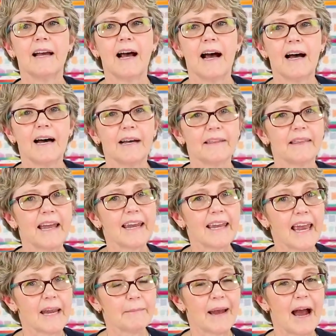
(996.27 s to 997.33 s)
Uh, they
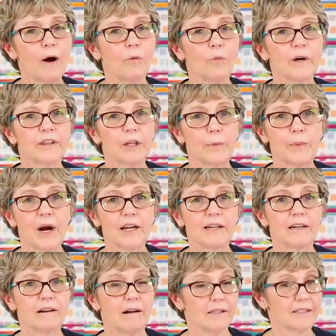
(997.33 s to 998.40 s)
came out with a
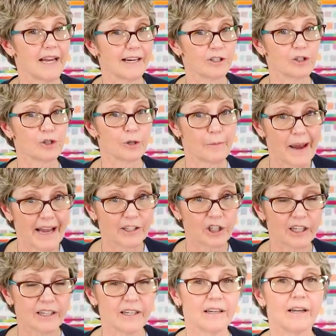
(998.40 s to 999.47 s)
product called Texture
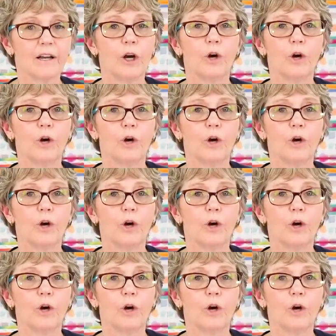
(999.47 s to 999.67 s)
Magic,